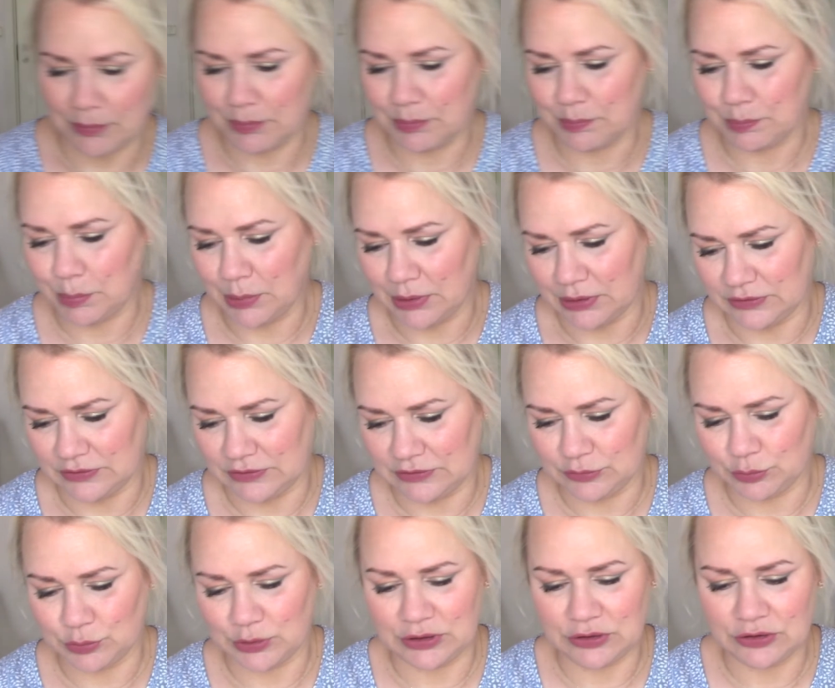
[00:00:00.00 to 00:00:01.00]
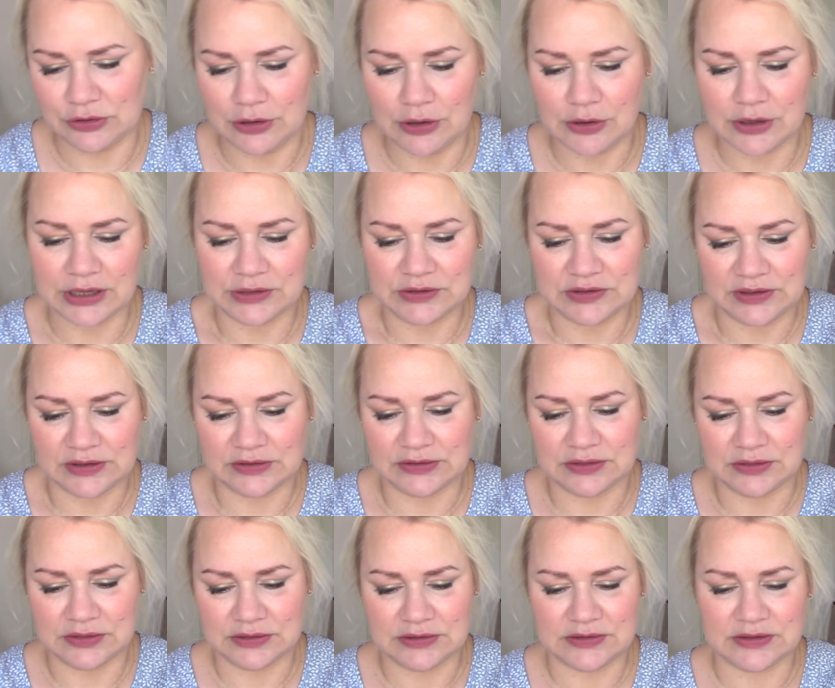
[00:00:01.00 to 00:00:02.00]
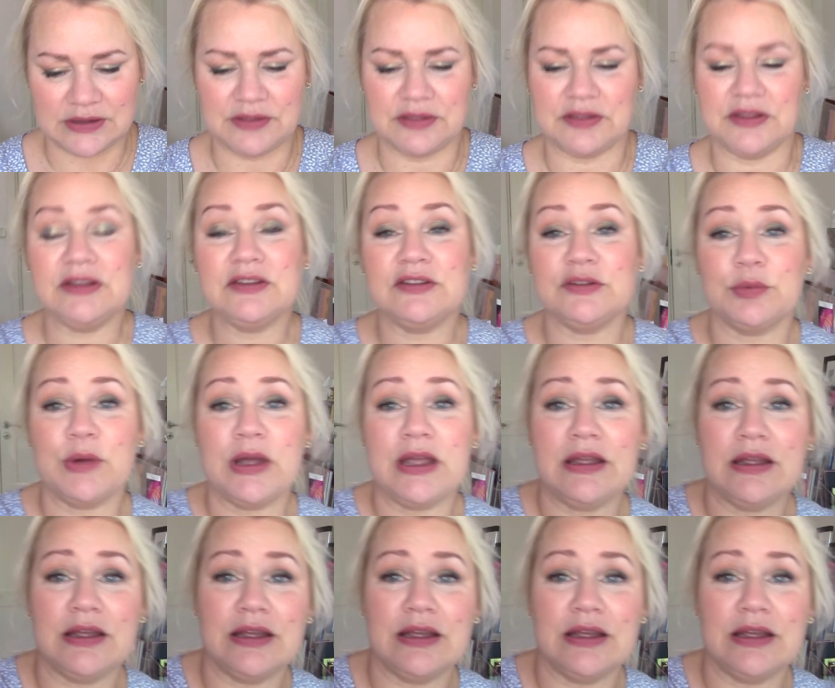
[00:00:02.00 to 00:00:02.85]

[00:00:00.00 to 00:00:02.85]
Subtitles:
But when you look at it this way,